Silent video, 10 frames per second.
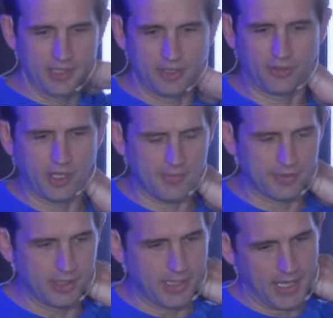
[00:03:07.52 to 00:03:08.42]

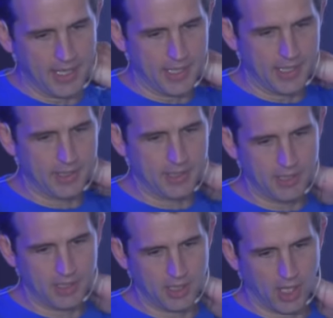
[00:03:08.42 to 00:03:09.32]
discovered, and
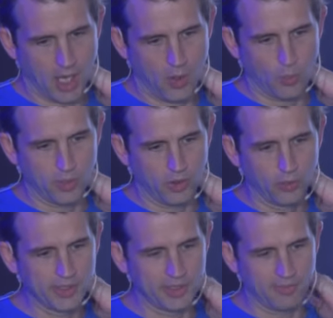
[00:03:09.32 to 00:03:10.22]
we're
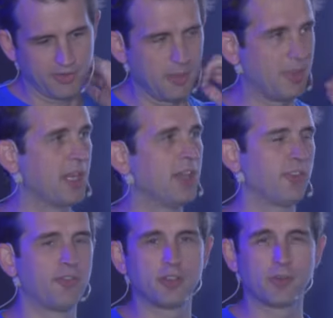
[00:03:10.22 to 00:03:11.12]
only at the very beginnings of
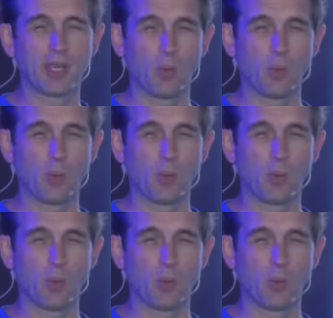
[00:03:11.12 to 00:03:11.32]
figuring out